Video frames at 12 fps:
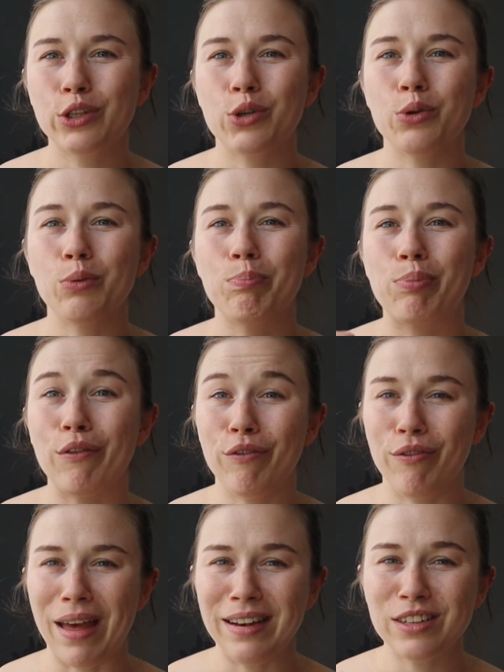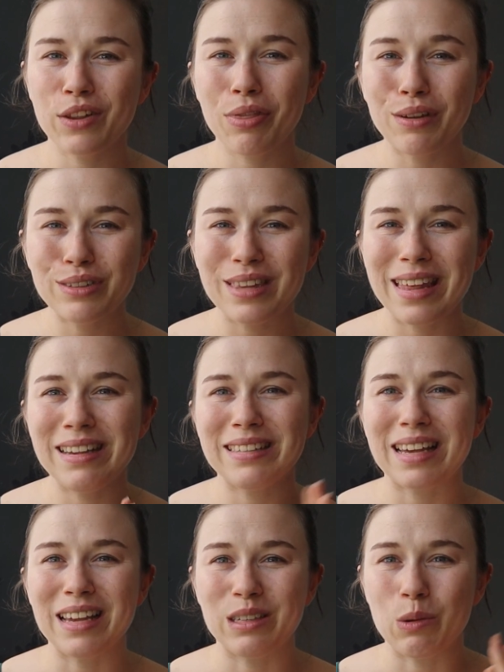to prevent those
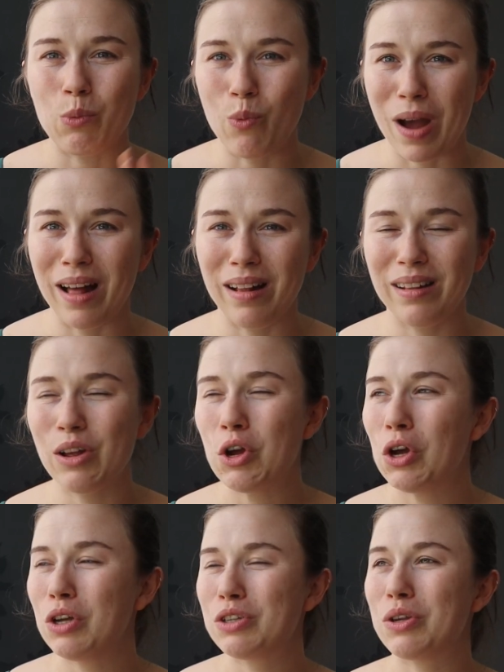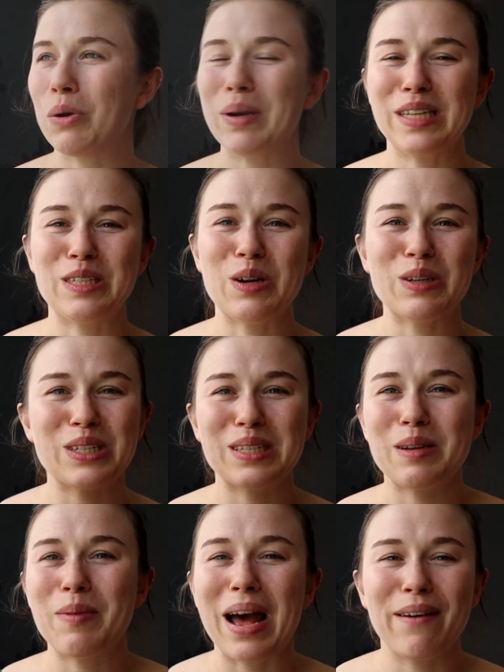things as well. So it's not
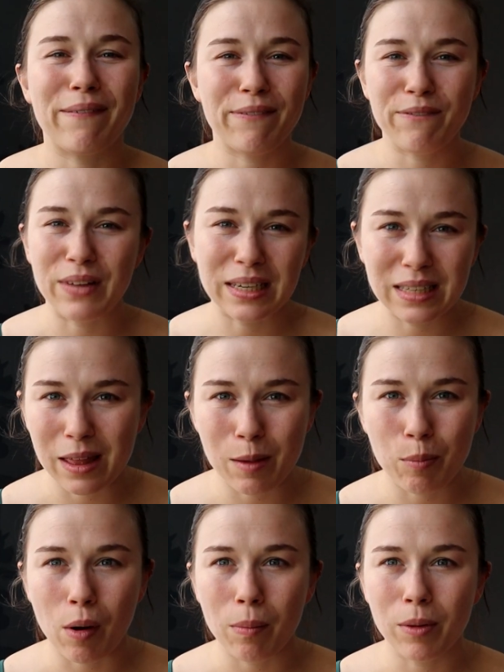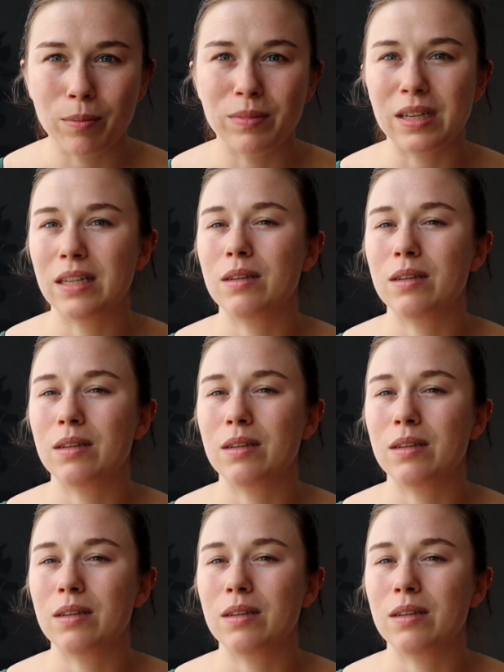just about fixing the problems,